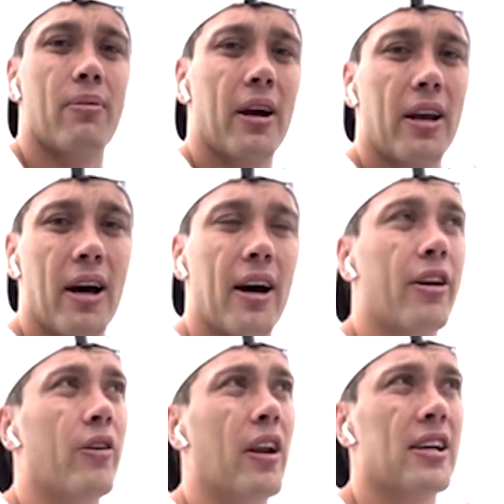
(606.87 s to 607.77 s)
And I
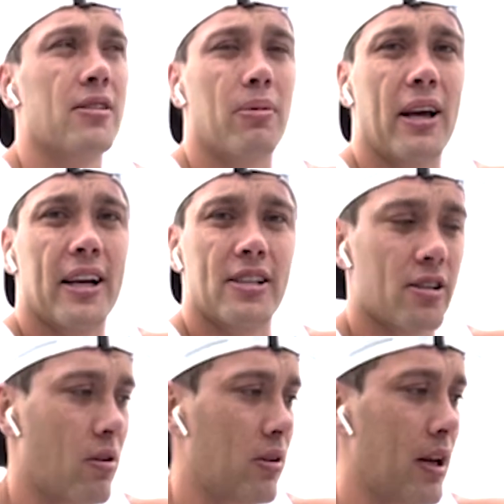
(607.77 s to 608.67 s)
know he likes to play against his
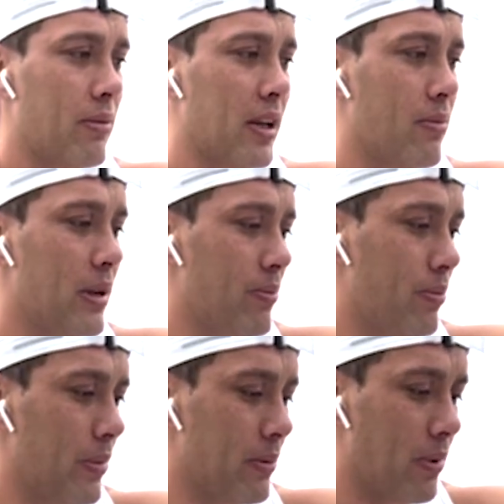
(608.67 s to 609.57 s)
old club and get a meat
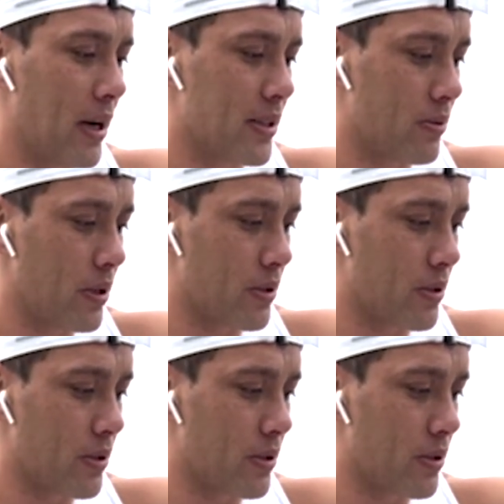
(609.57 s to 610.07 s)
pie as well.